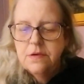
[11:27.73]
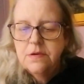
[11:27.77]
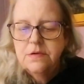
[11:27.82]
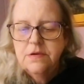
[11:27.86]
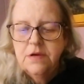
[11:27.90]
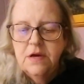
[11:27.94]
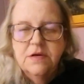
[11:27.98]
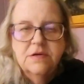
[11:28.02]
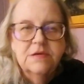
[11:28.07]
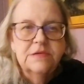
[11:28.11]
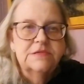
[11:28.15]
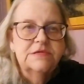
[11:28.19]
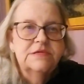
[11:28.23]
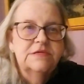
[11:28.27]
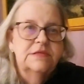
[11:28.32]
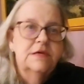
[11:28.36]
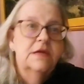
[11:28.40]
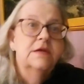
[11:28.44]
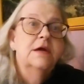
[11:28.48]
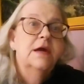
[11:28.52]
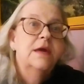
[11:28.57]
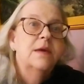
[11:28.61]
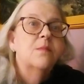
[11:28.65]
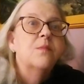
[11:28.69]
because
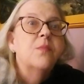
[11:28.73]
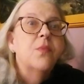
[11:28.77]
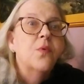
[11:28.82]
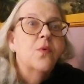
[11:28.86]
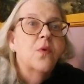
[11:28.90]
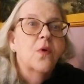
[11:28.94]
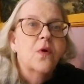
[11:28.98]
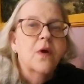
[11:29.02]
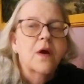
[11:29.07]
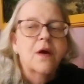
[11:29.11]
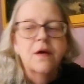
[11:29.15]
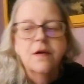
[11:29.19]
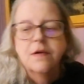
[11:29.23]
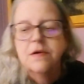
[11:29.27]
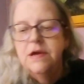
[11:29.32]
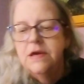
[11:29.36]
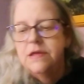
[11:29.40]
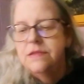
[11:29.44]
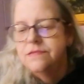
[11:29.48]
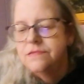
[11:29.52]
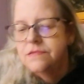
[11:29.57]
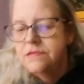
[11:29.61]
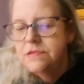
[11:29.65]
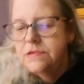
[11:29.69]
then I get bored,
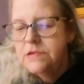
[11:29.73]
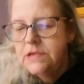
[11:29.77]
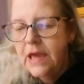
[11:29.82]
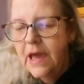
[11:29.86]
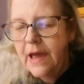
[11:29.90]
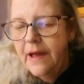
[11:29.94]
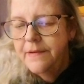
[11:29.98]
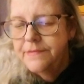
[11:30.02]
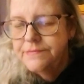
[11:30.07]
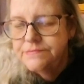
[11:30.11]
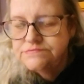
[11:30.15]
and yeah,